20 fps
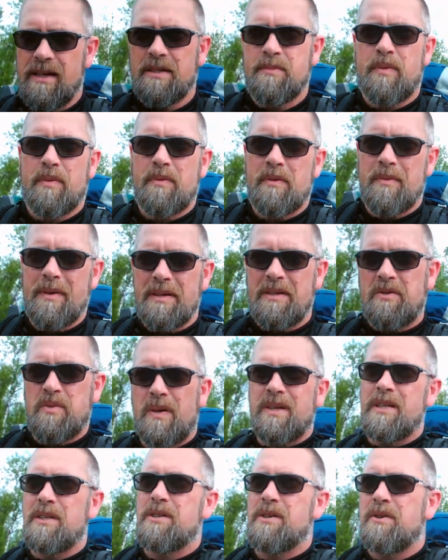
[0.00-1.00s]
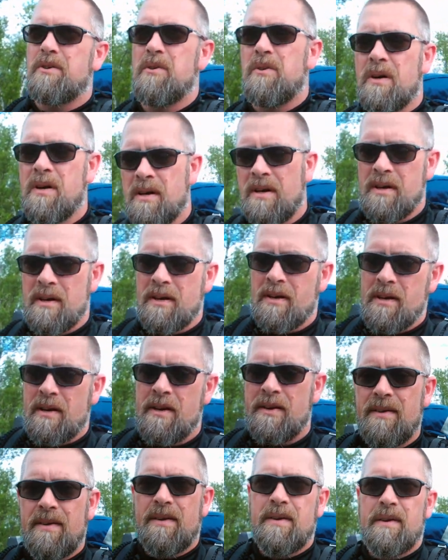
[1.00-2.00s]
It's probably about 22,
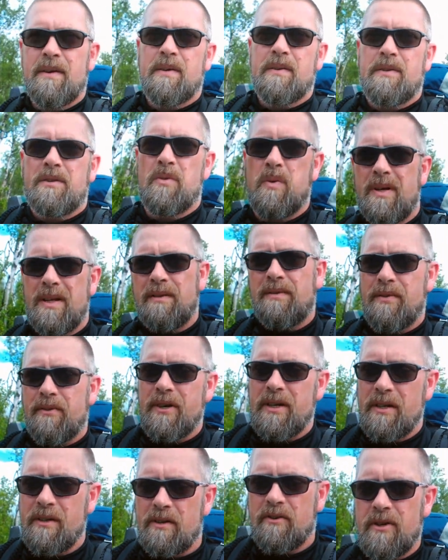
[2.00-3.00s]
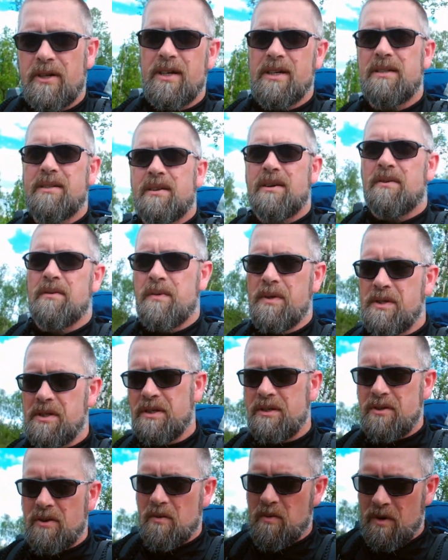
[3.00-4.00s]
23 degrees, which
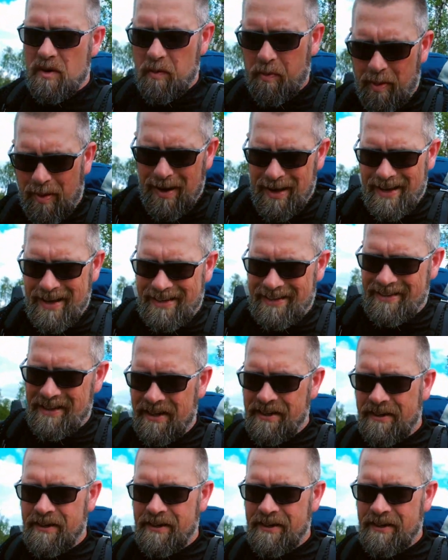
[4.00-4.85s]
is not what I planned.